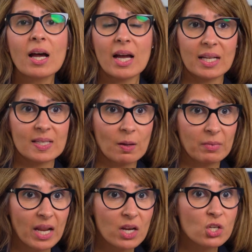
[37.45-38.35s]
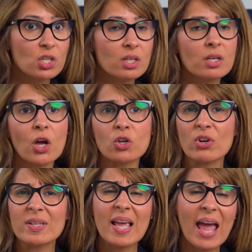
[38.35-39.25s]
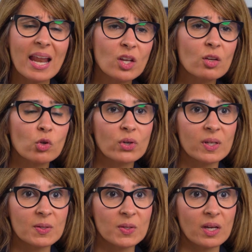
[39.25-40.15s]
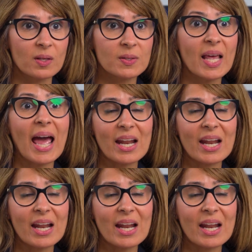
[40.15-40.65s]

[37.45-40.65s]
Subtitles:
an examination, address any of your concerns,